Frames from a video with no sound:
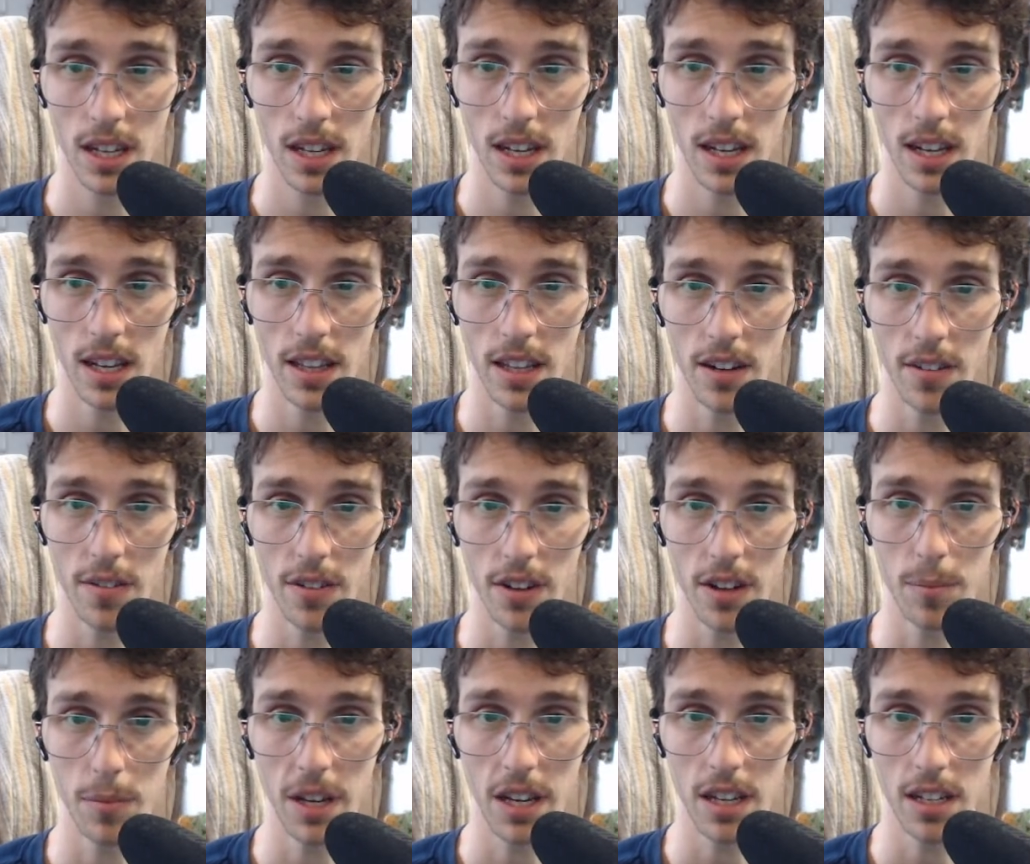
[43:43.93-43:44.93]
And then if I
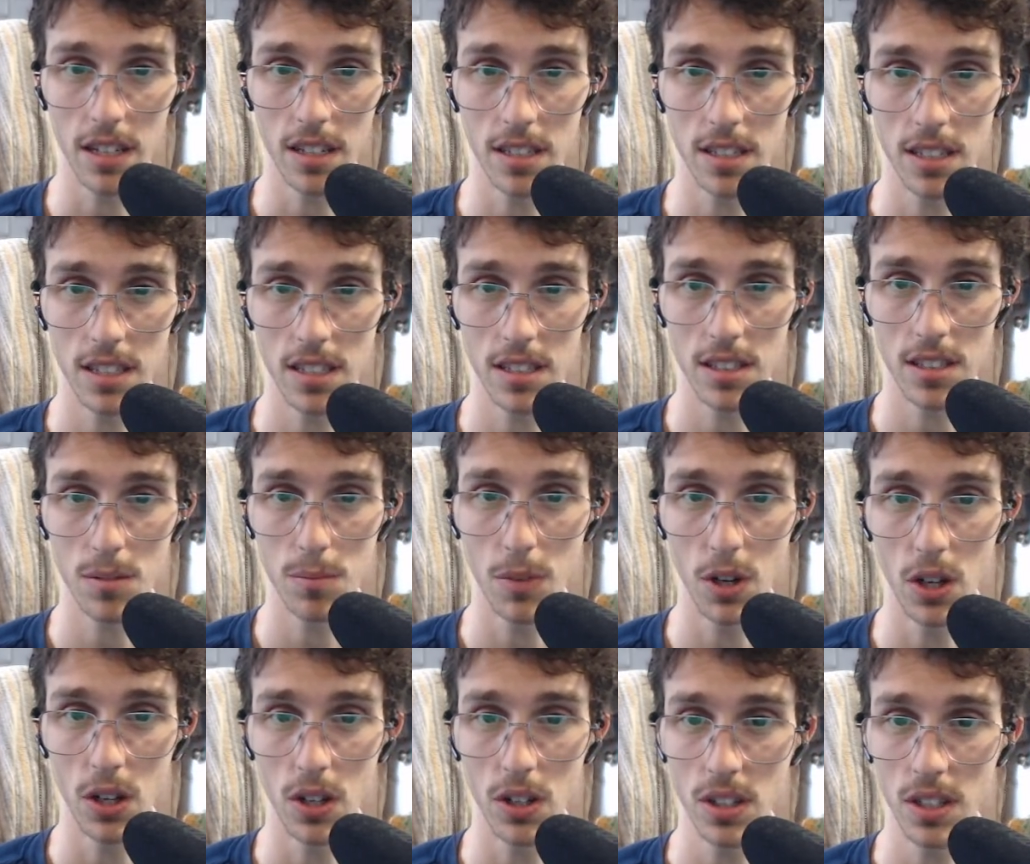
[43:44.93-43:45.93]
make it
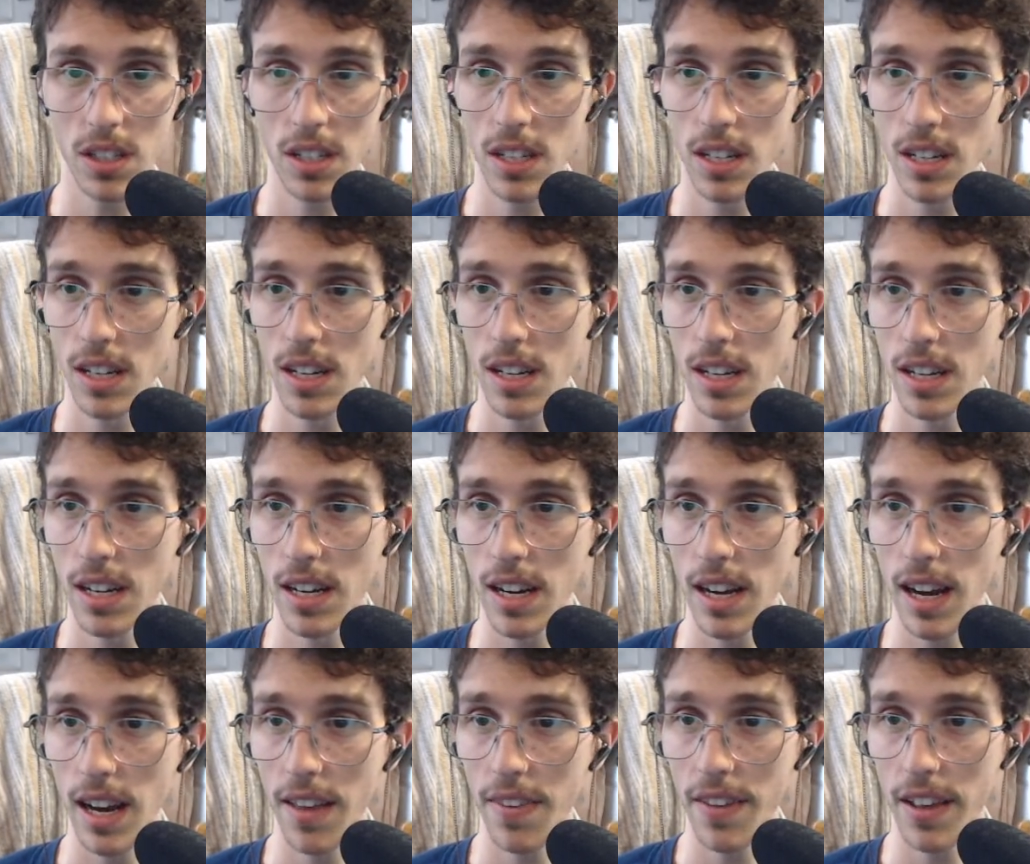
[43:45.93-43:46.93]
small
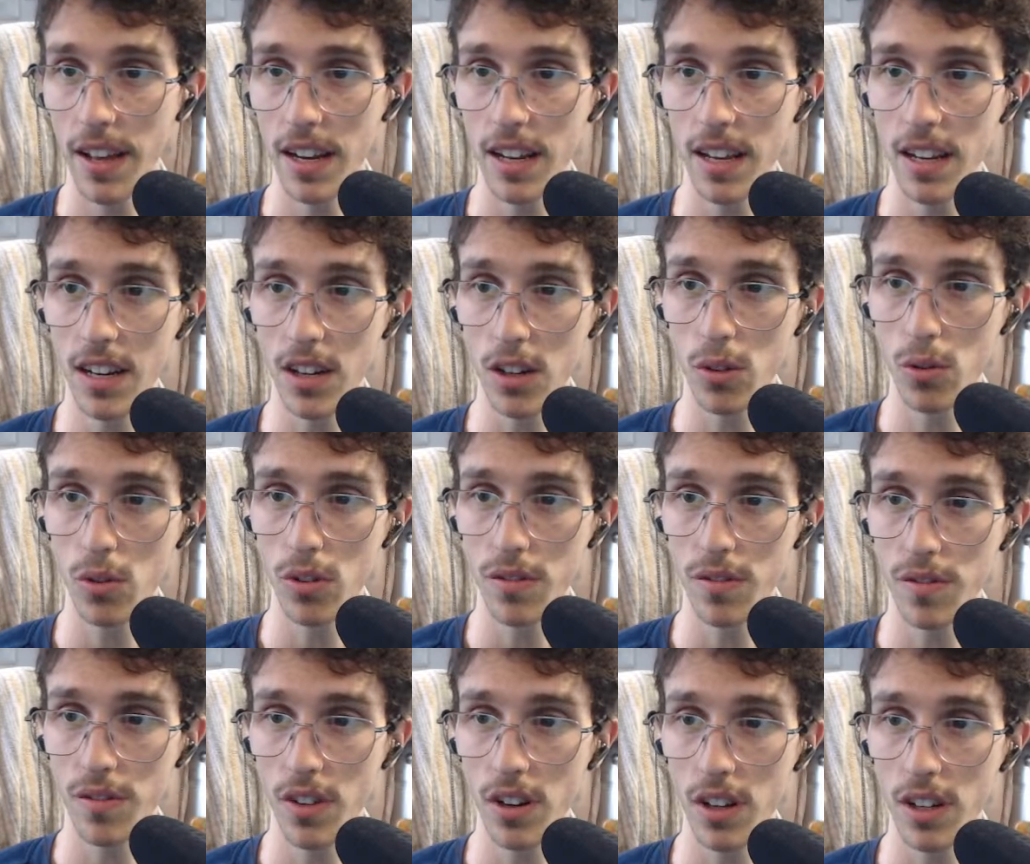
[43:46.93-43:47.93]
and then in a cool
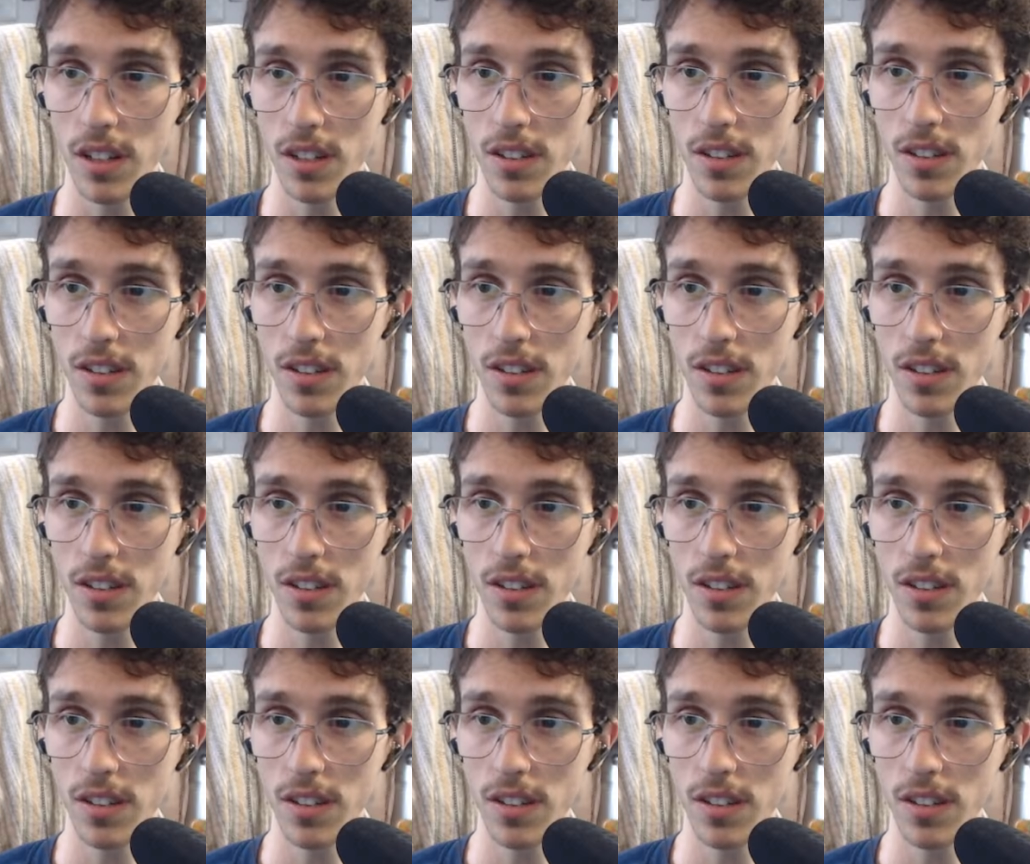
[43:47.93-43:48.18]
font.